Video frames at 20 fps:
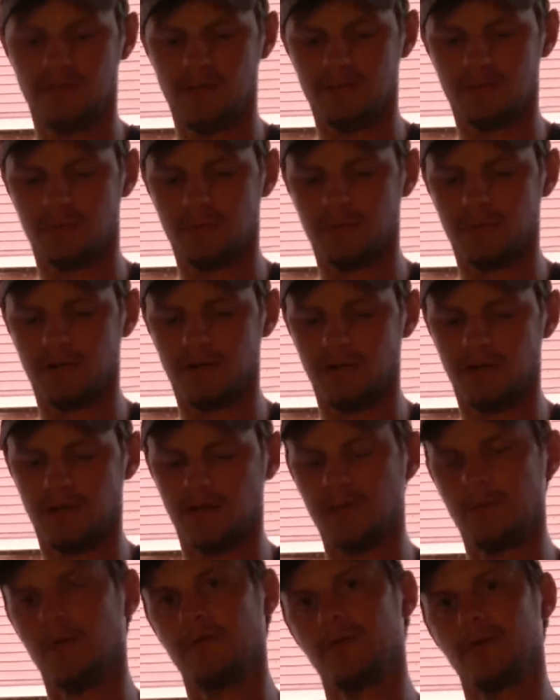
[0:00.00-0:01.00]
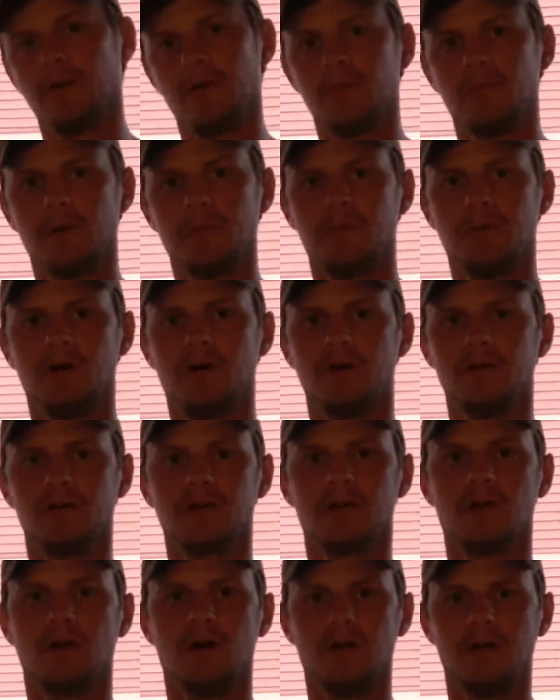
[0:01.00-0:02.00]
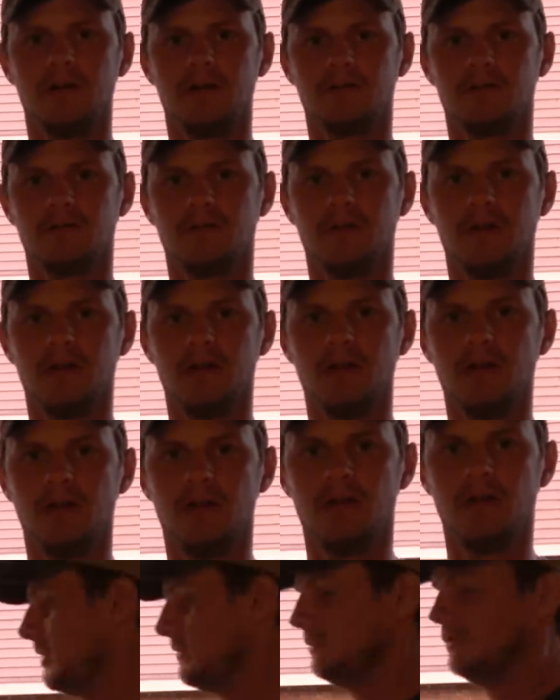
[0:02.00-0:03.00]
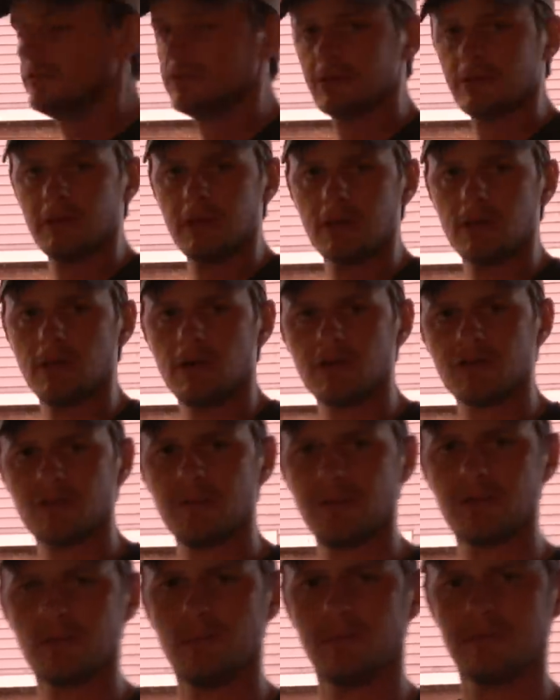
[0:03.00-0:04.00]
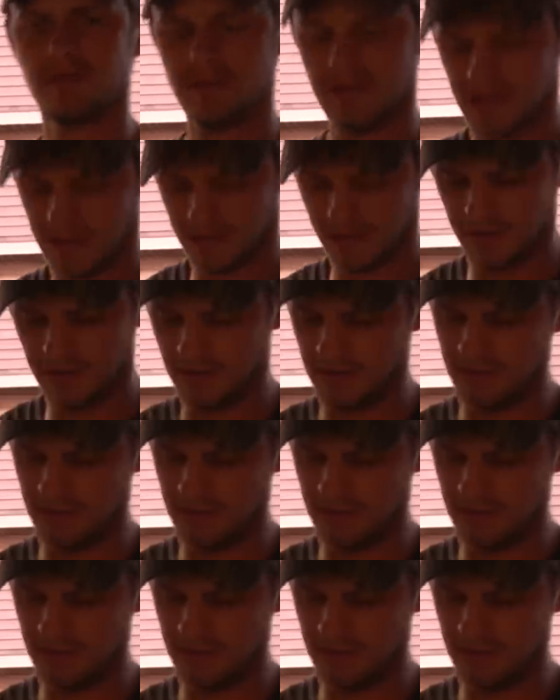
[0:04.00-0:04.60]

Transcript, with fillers: that my buddy came over here to my pond and caught yesterday. Used to think largemouth wasn't that good